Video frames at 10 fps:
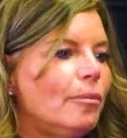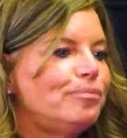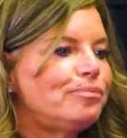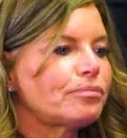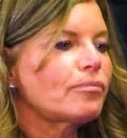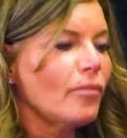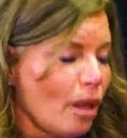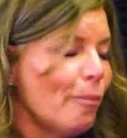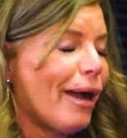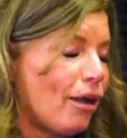Um,
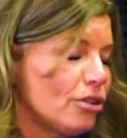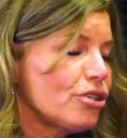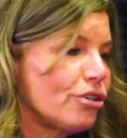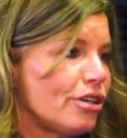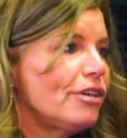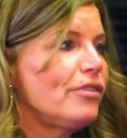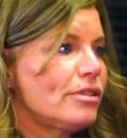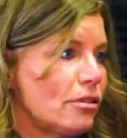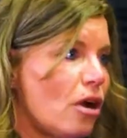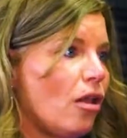my alternative
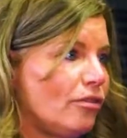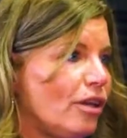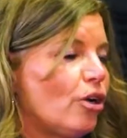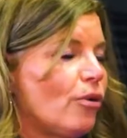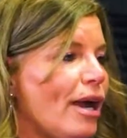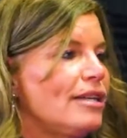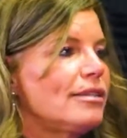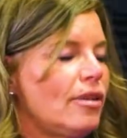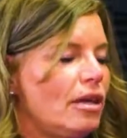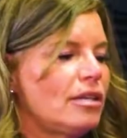is cauliflower
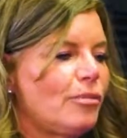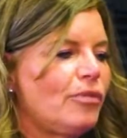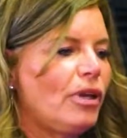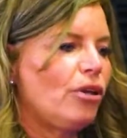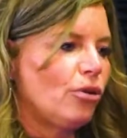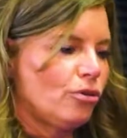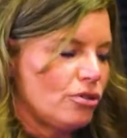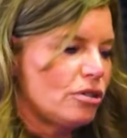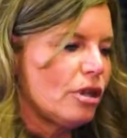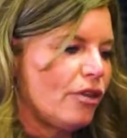rice and that type of thing, or
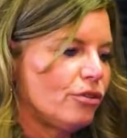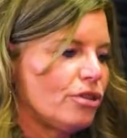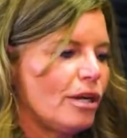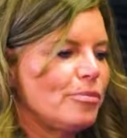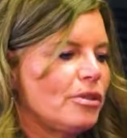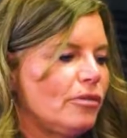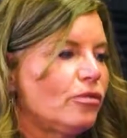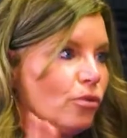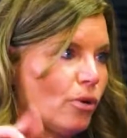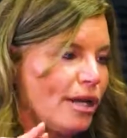other types
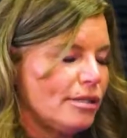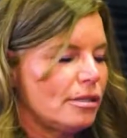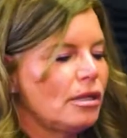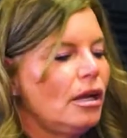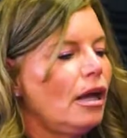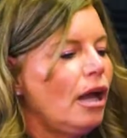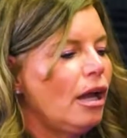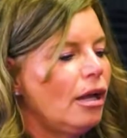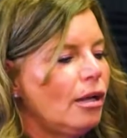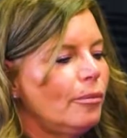of rice,
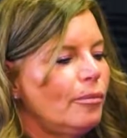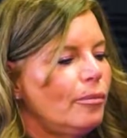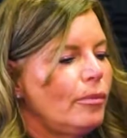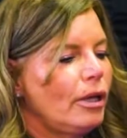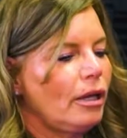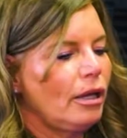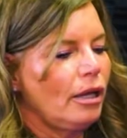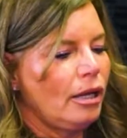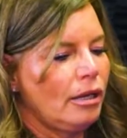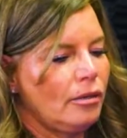um,
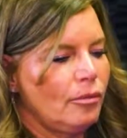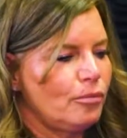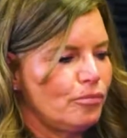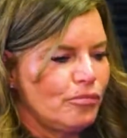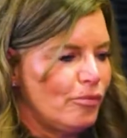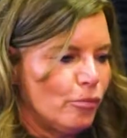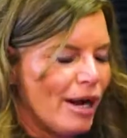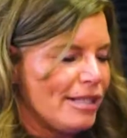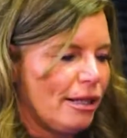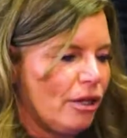and
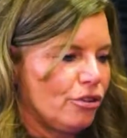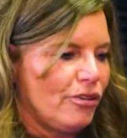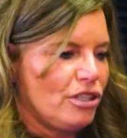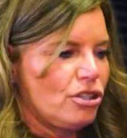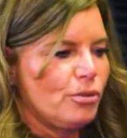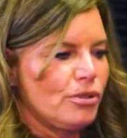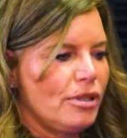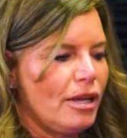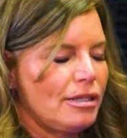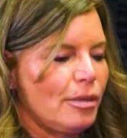ricing other
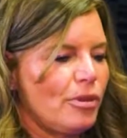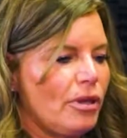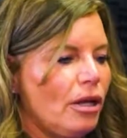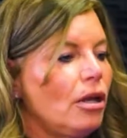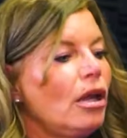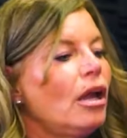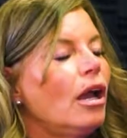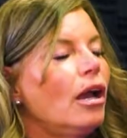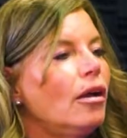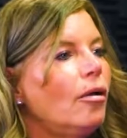vegetables and that type of thing.
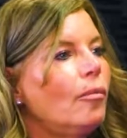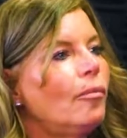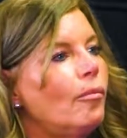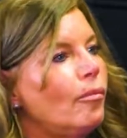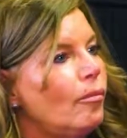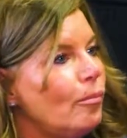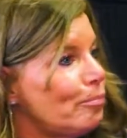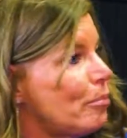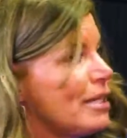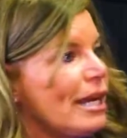Um,
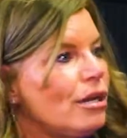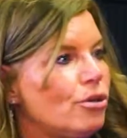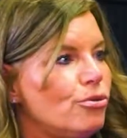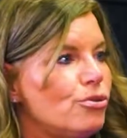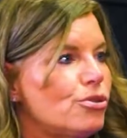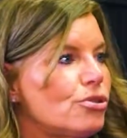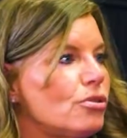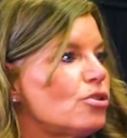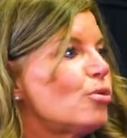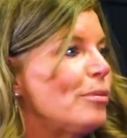potatoes,
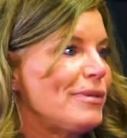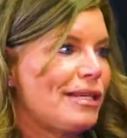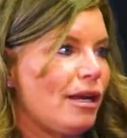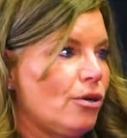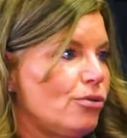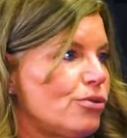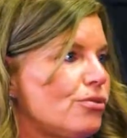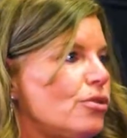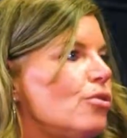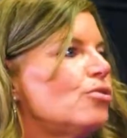sweet mm.
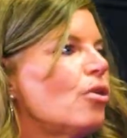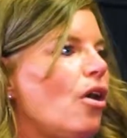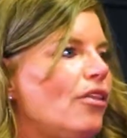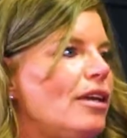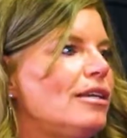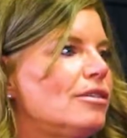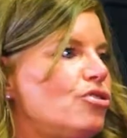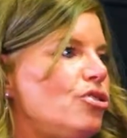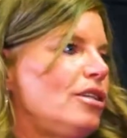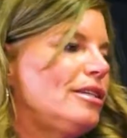potatoes, those are all things
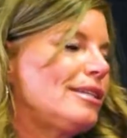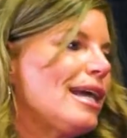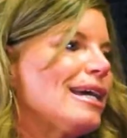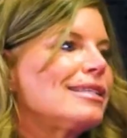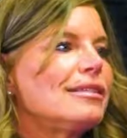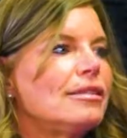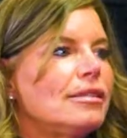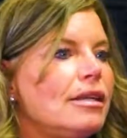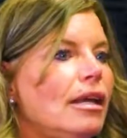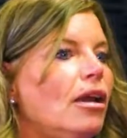that you need to test and
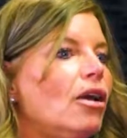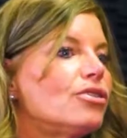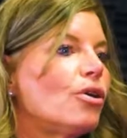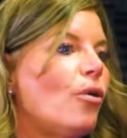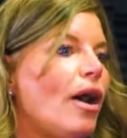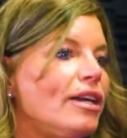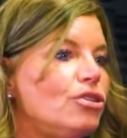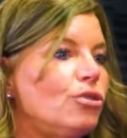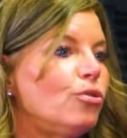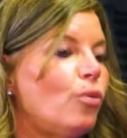see. So I
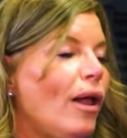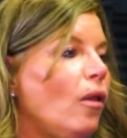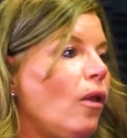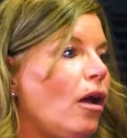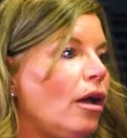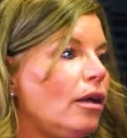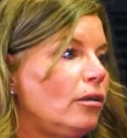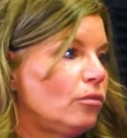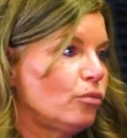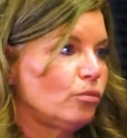do well
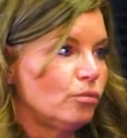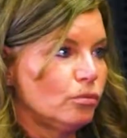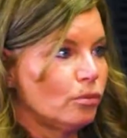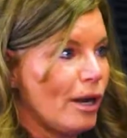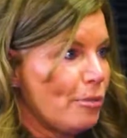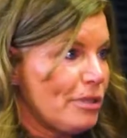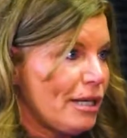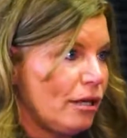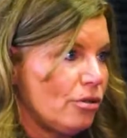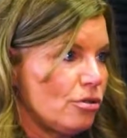on red
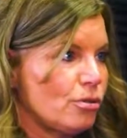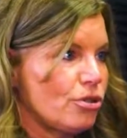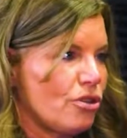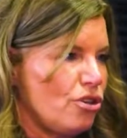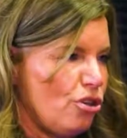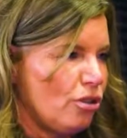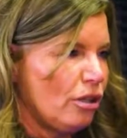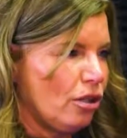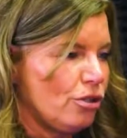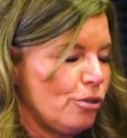potatoes, which are the new
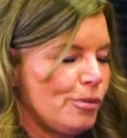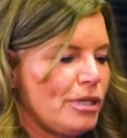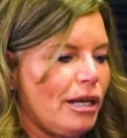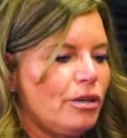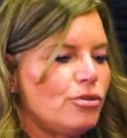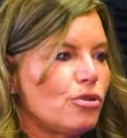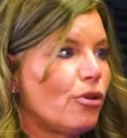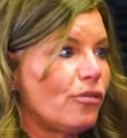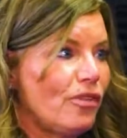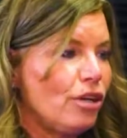little new potatoes, mm-hmm.
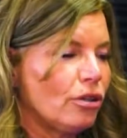or the mm-hmm.